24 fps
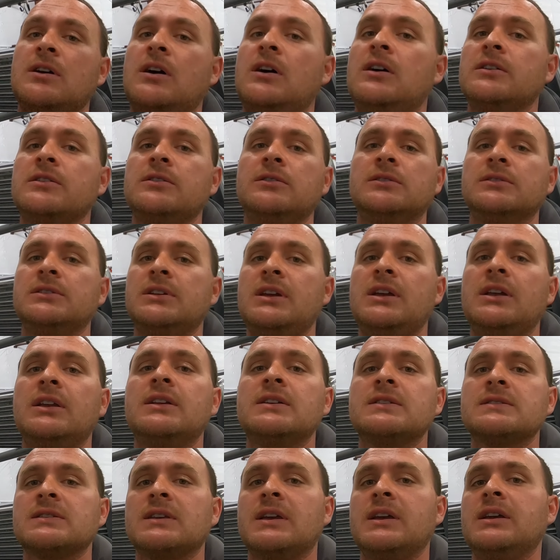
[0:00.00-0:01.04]
all you'll need
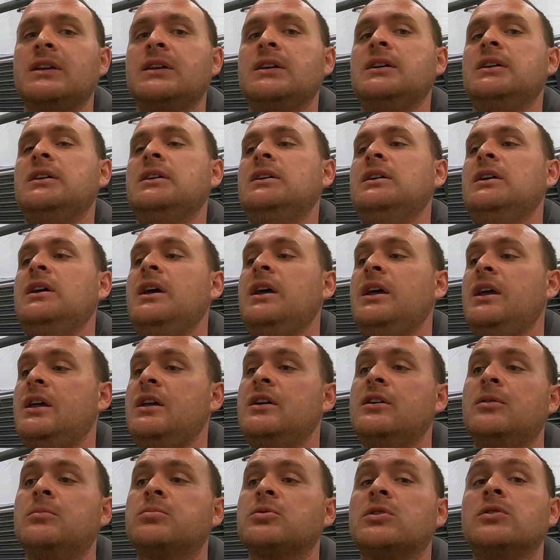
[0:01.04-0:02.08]
is like a
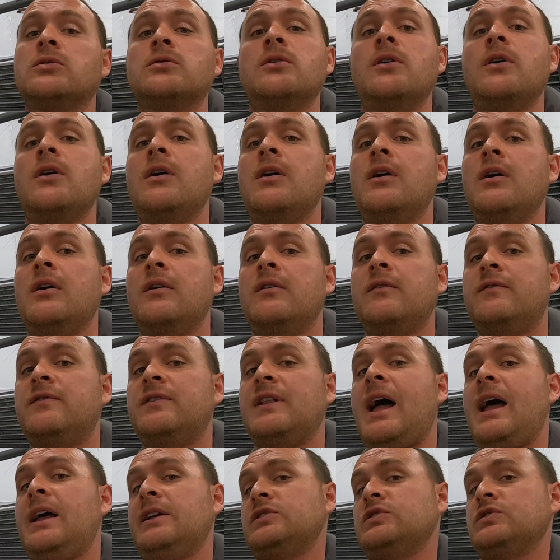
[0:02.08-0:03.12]
HILLBRO
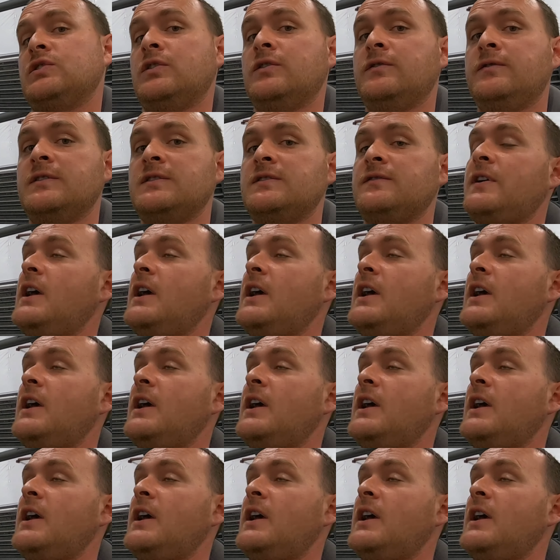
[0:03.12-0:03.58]
flat surface